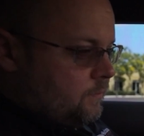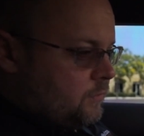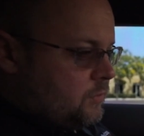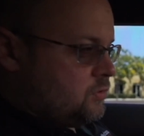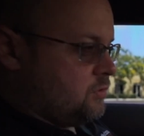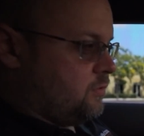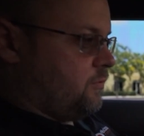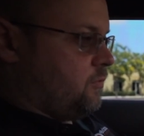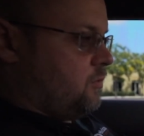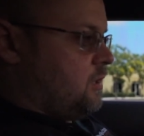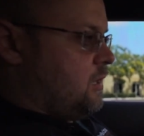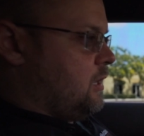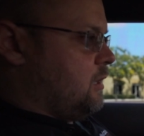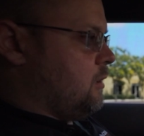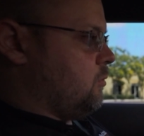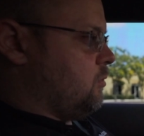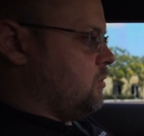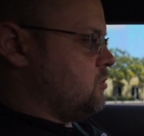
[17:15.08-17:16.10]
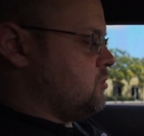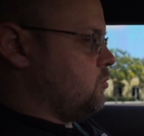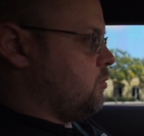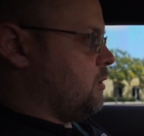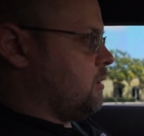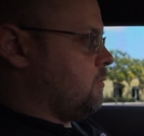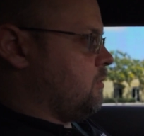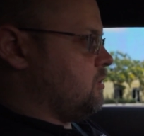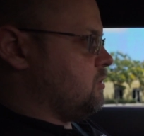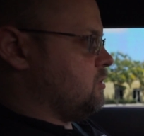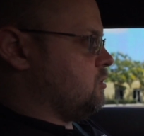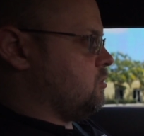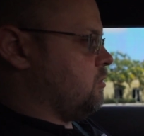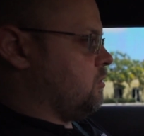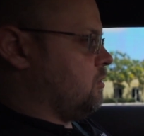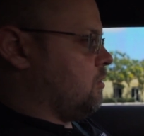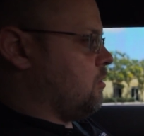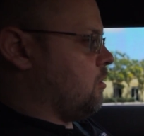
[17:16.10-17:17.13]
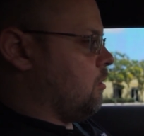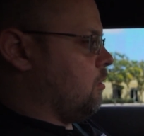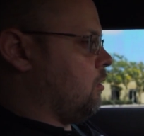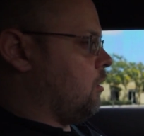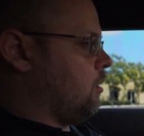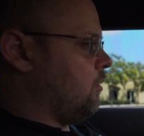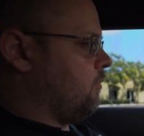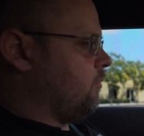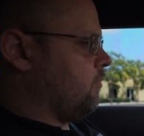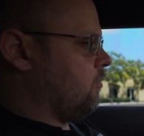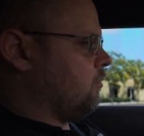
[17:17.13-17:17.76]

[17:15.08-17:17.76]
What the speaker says: Usually for that, we usually recommend just turning the car off.